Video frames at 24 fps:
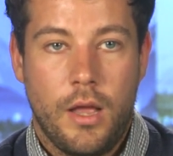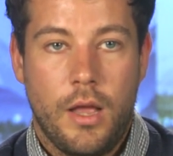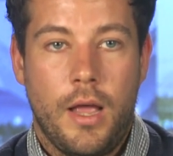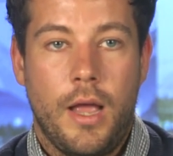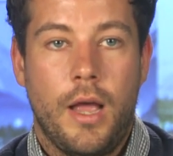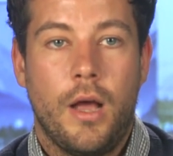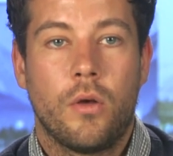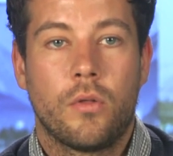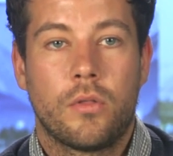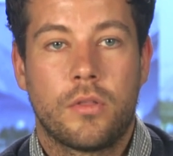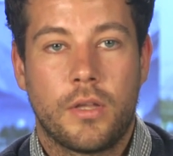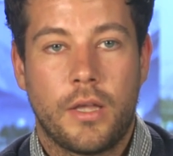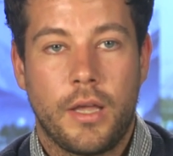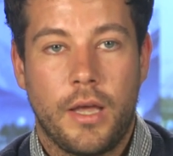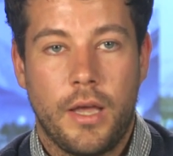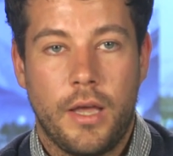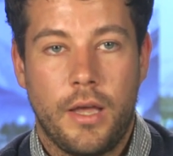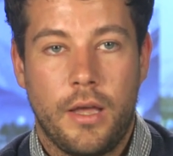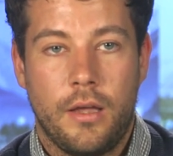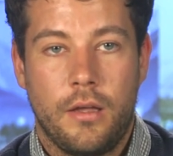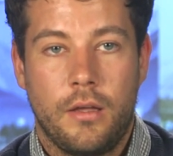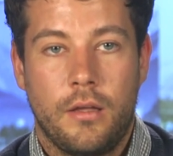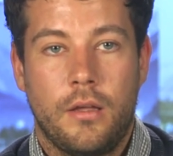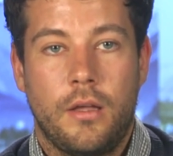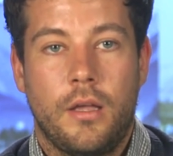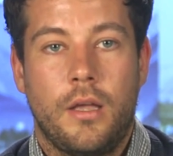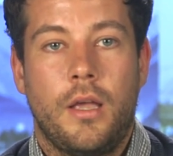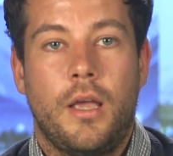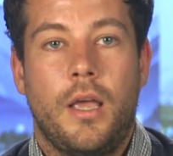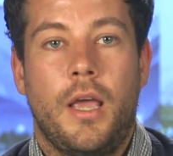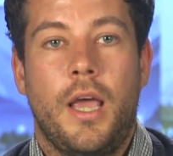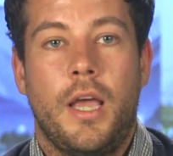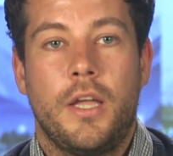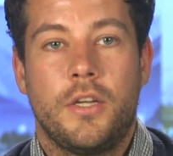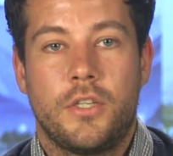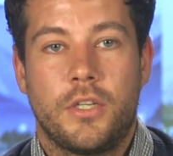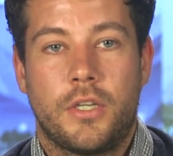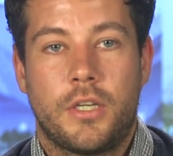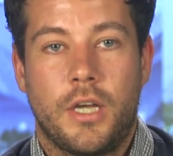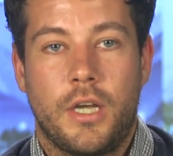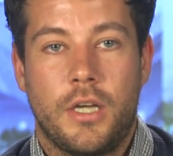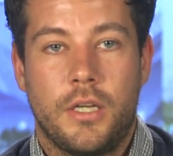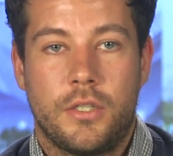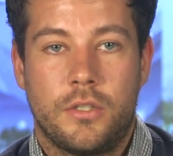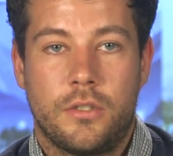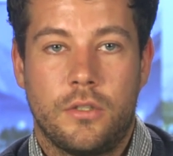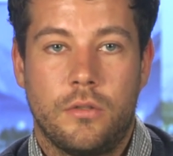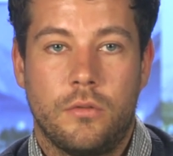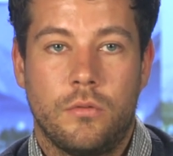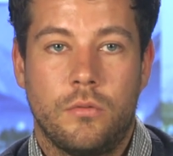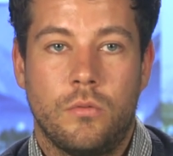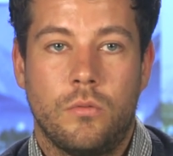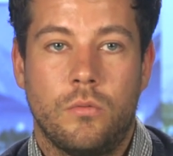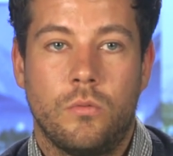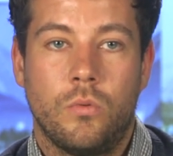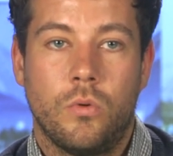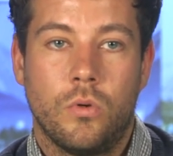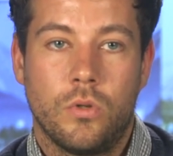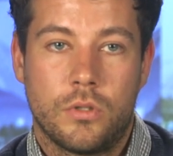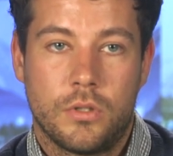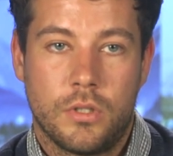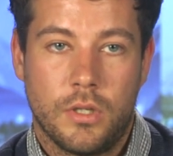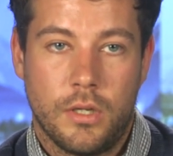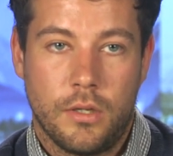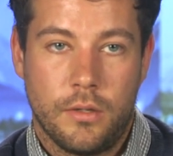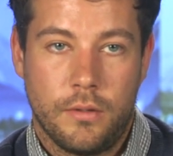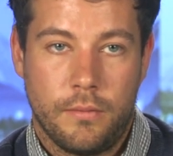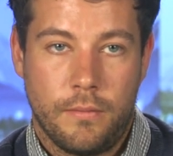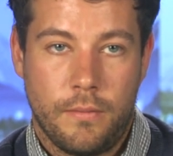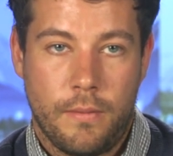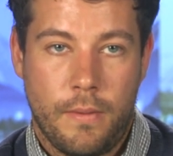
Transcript: healthcare, education, water.